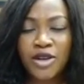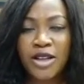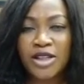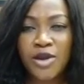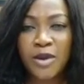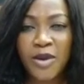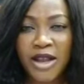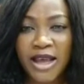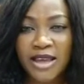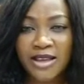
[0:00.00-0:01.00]
So in order to
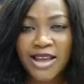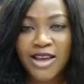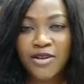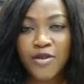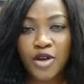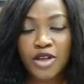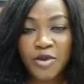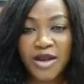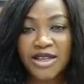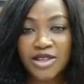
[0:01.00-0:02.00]
apply for your
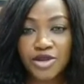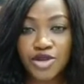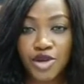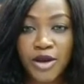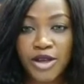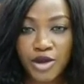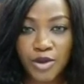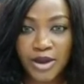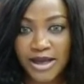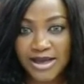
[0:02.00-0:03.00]
dependents to join
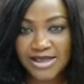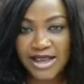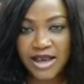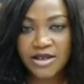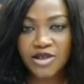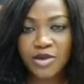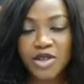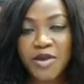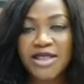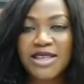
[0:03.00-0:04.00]
you, like I said, you
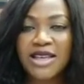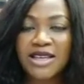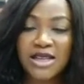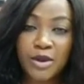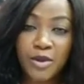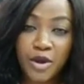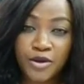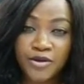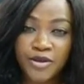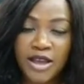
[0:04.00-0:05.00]
must be 18 years and
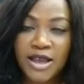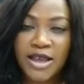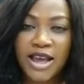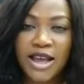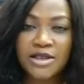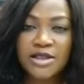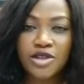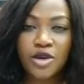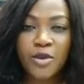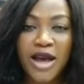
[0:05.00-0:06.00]
above,
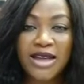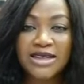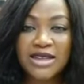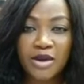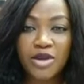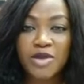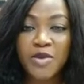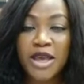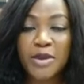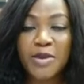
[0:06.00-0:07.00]
and your partner
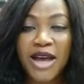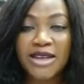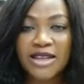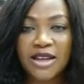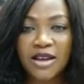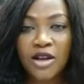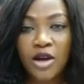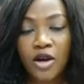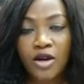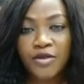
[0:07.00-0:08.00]
must be a partner
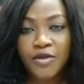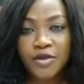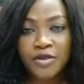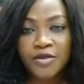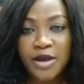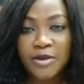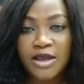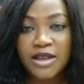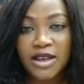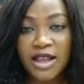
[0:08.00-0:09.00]
of the
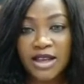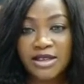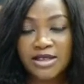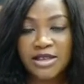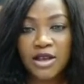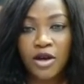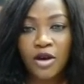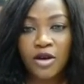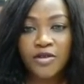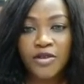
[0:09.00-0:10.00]
family class.
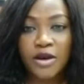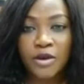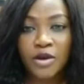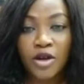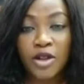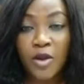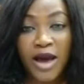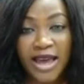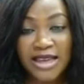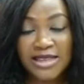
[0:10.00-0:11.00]

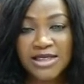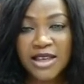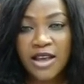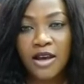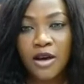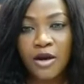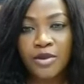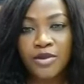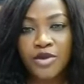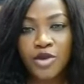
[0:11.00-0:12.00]
Otherwise,
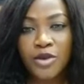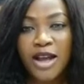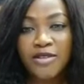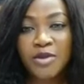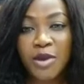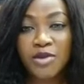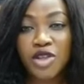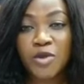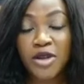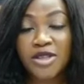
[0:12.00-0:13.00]
you would have to be able
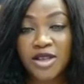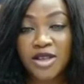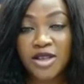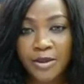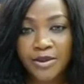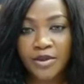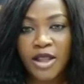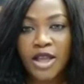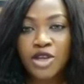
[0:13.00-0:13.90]
to sponsor them.